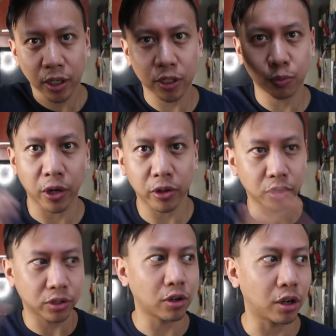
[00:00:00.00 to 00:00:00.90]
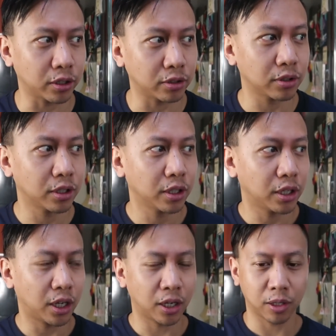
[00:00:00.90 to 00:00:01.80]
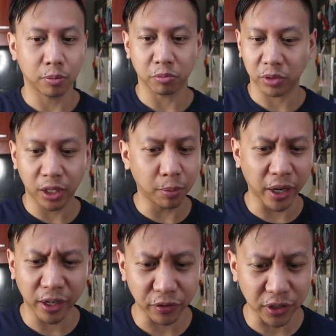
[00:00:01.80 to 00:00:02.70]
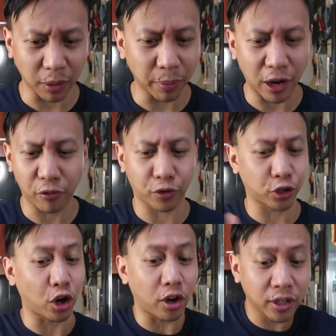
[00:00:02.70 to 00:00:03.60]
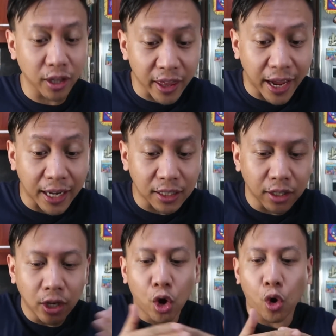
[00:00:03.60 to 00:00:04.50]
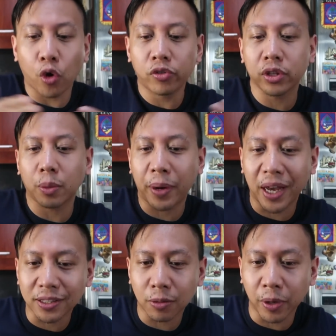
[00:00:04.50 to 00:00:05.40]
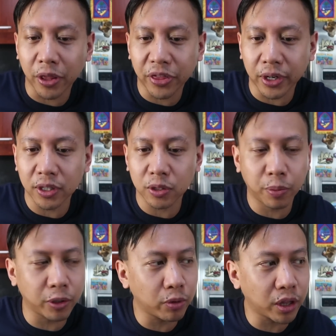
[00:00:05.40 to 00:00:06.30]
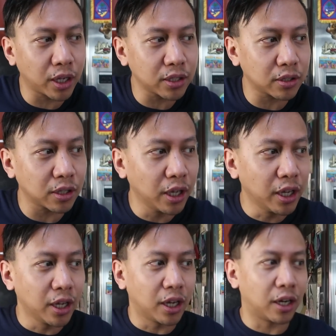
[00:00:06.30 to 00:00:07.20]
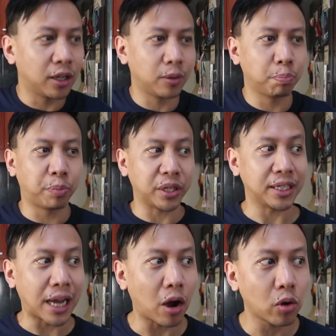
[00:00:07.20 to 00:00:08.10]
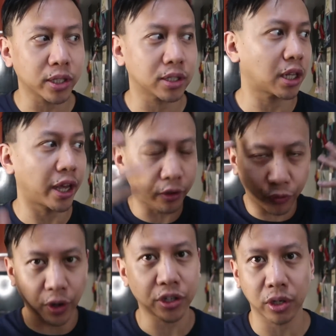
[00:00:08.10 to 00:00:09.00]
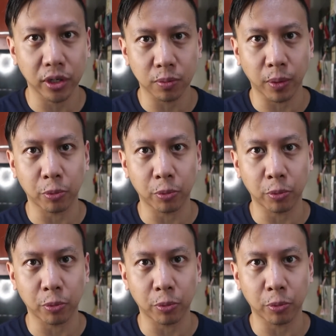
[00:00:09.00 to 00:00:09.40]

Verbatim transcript: his brother is gone. Um, he might have somehow forgotten that over the past month that he's been with us. Um, but now it's like fresh in his